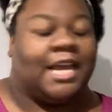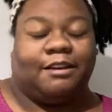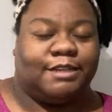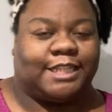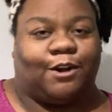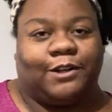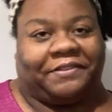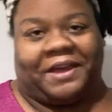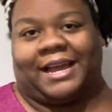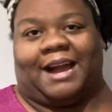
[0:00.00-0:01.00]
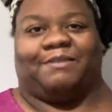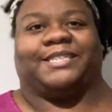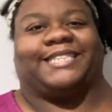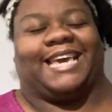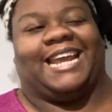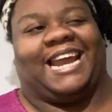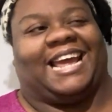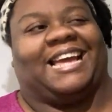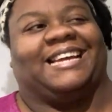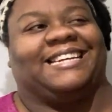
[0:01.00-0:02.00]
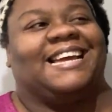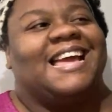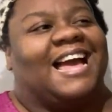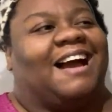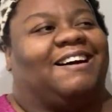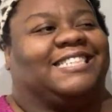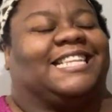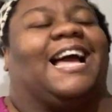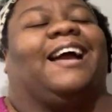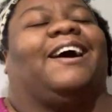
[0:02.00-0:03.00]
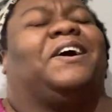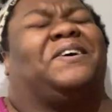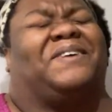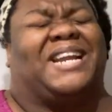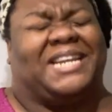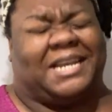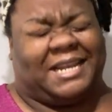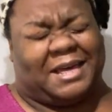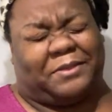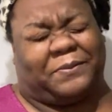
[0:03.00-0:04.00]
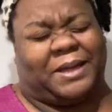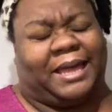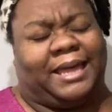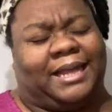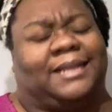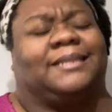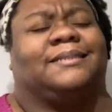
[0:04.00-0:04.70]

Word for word: it was the only thing I was getting. I was like, oh, I need another one.